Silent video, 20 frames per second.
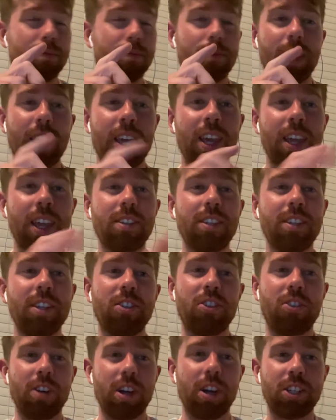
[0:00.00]
Here's the
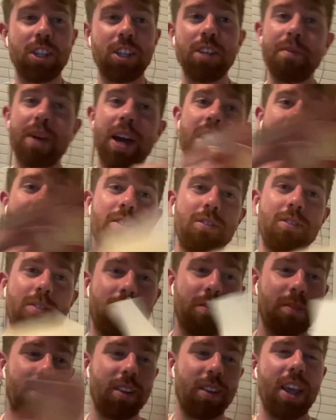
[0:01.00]
instruction manual.
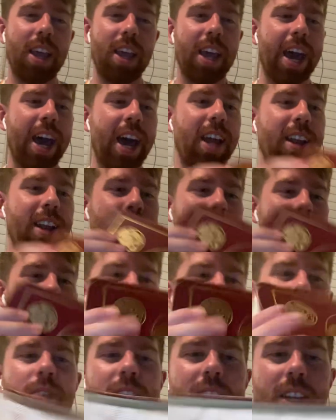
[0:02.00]
And I think
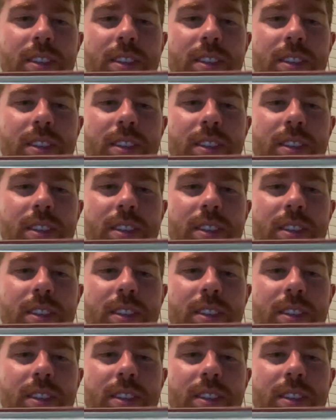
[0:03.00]
it's written in